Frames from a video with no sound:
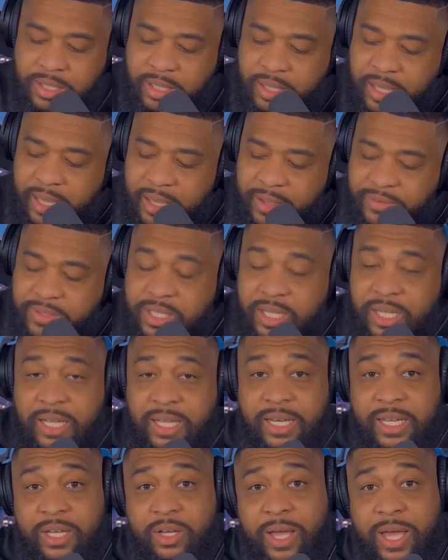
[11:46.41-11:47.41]
to give to
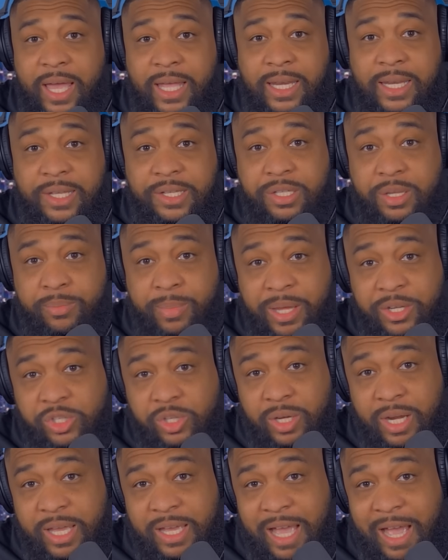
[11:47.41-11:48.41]
illegal aliens to make
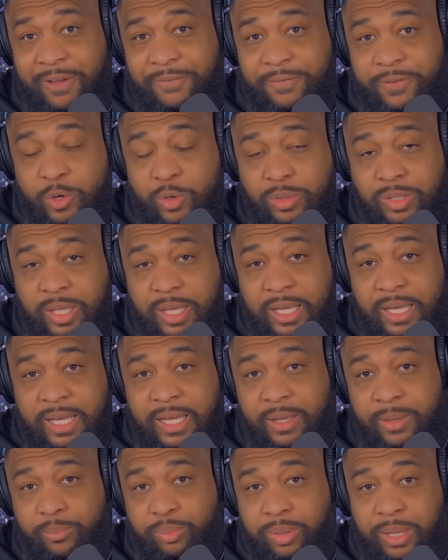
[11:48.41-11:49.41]
sure they got food to
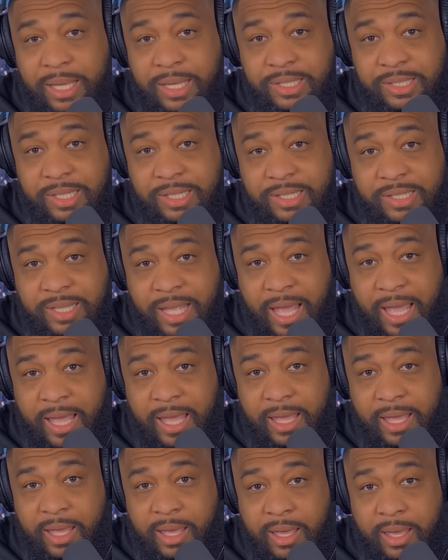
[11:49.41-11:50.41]
eat, place to
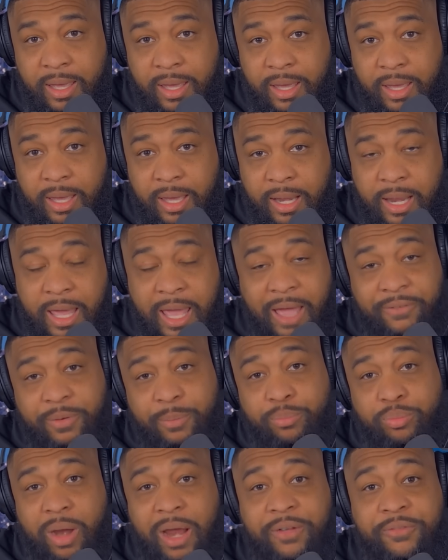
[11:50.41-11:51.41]
stay, and they
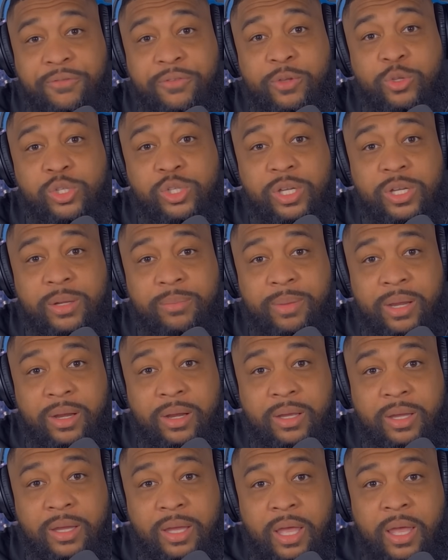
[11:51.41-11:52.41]
have a bright future in
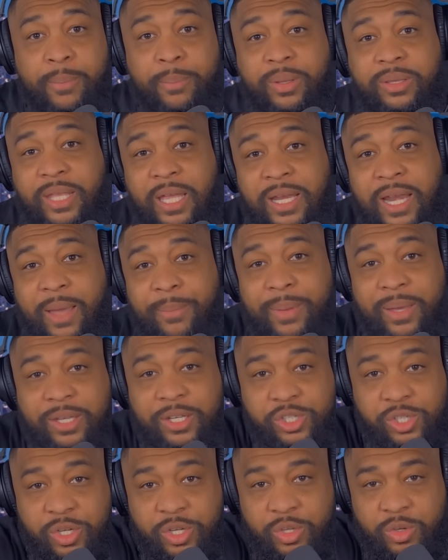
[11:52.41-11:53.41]
America. But they're not
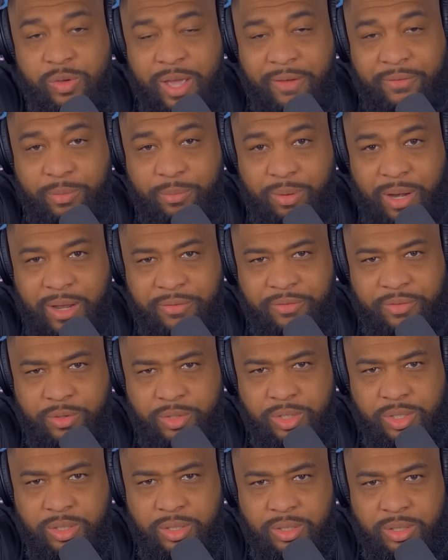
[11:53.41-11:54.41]
making sure you have a bright
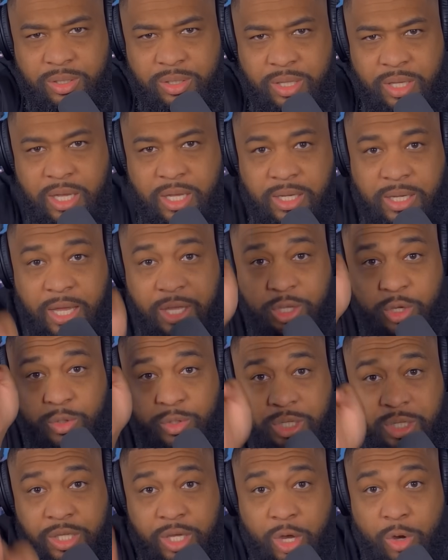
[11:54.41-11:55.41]
future. They're
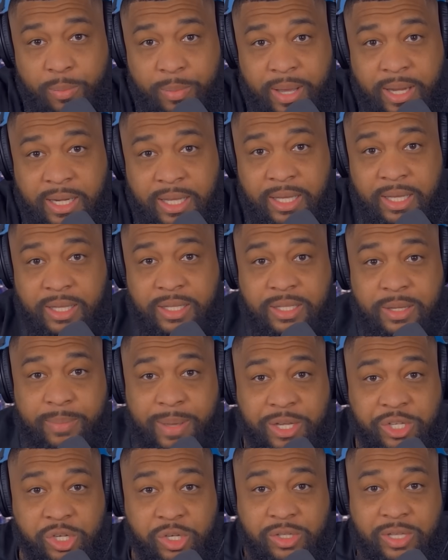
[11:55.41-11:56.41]
using your money
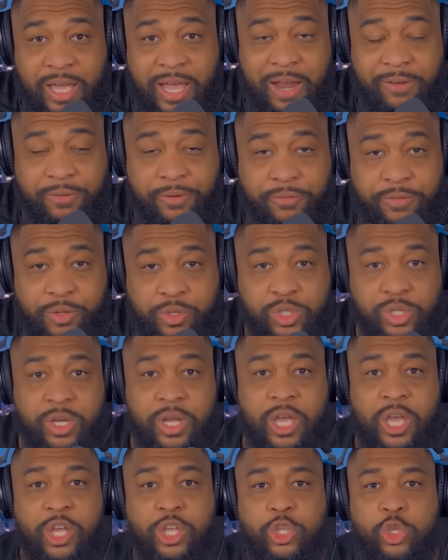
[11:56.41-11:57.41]
to make sure they have a
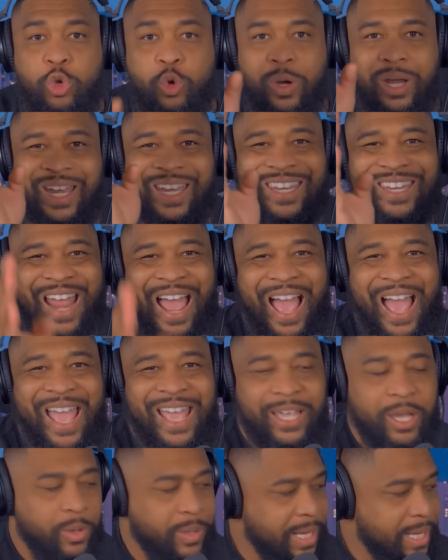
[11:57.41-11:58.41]
future. You are
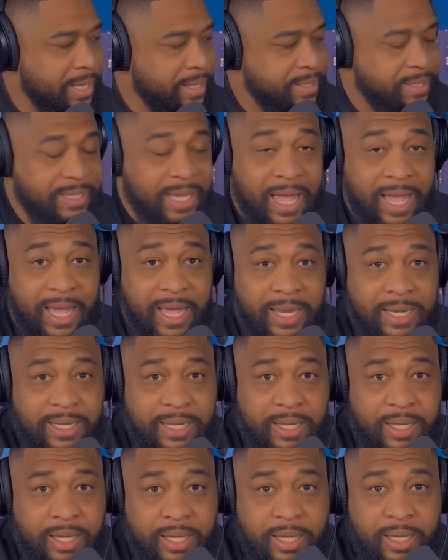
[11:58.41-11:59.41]
dying on the inside.
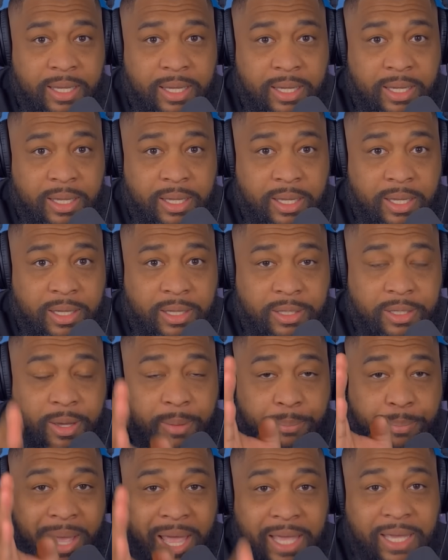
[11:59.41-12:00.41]

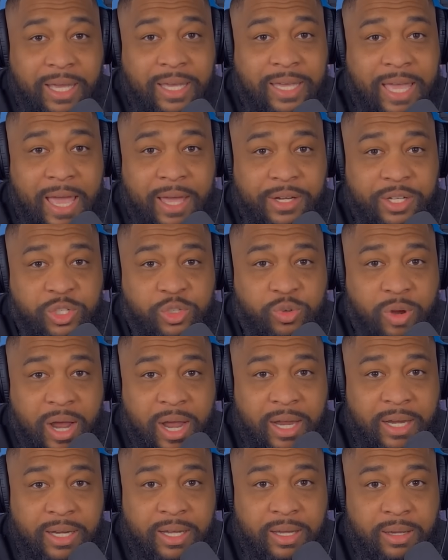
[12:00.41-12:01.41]
Your bank account is
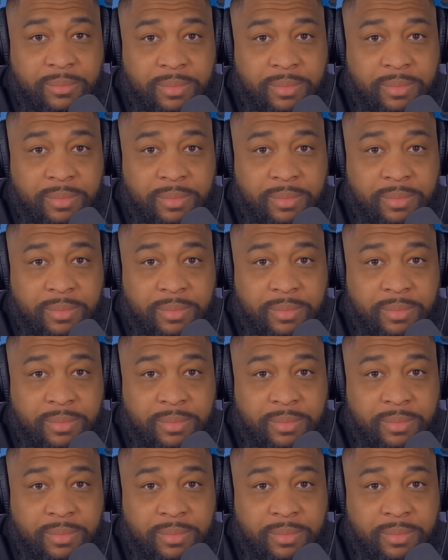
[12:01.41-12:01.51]
drying